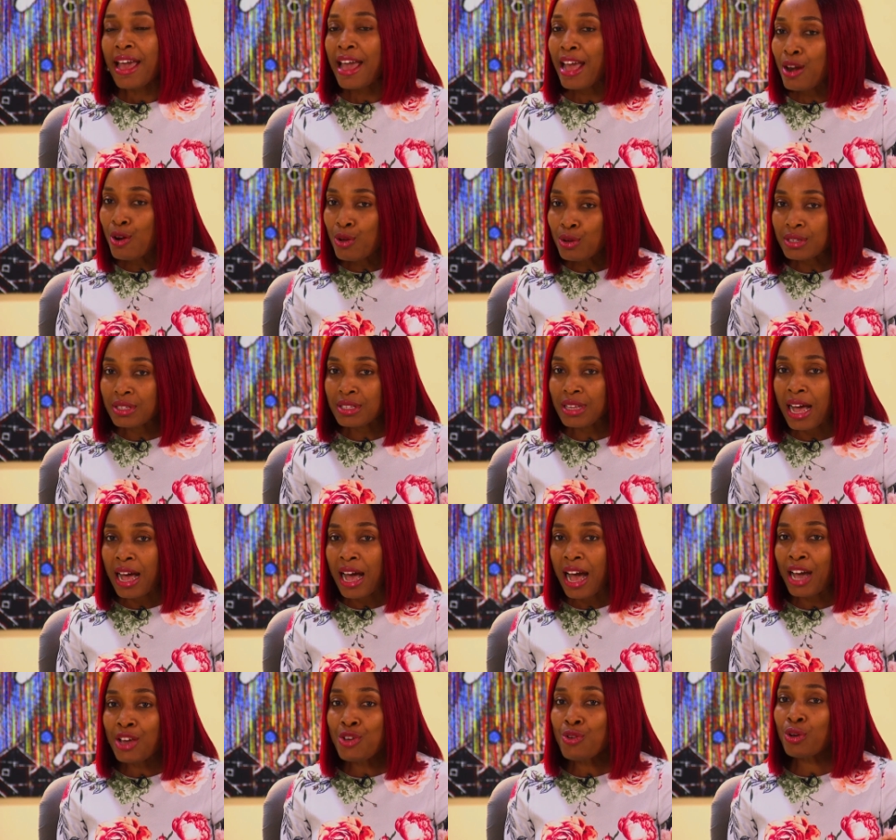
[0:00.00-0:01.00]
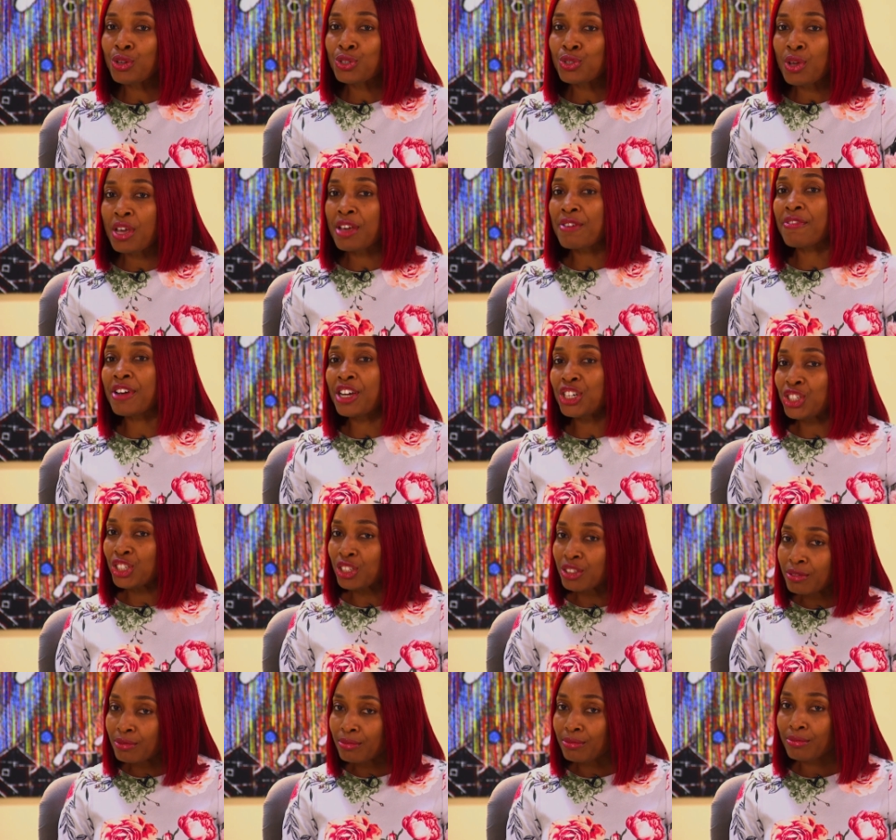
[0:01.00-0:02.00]
hello, sir, are you also a
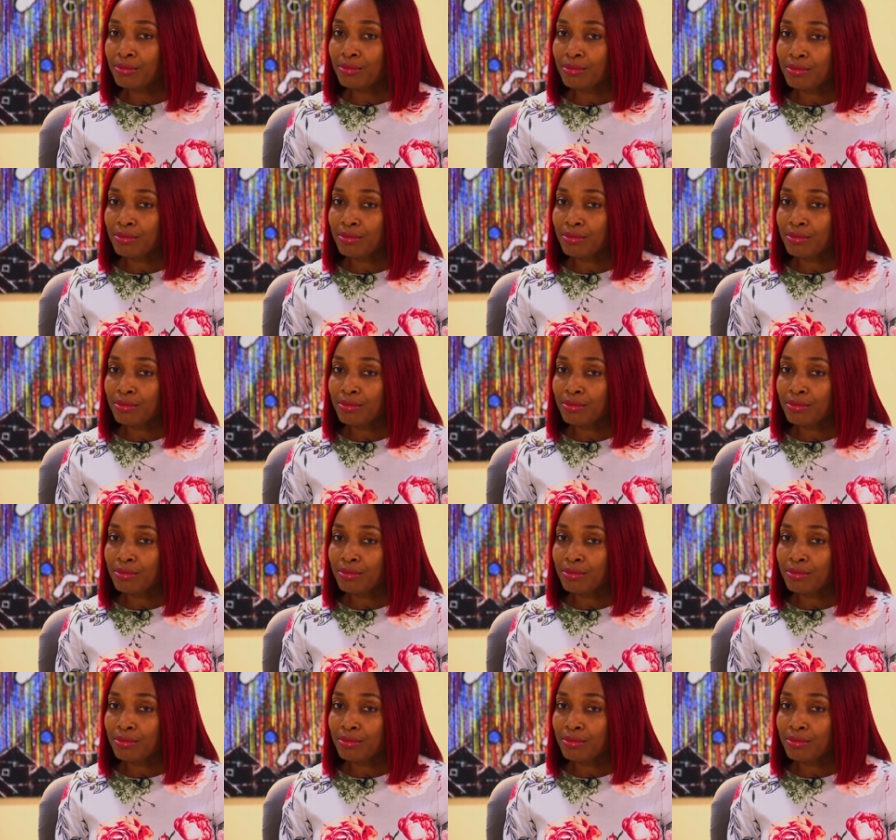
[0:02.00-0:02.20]
virgin?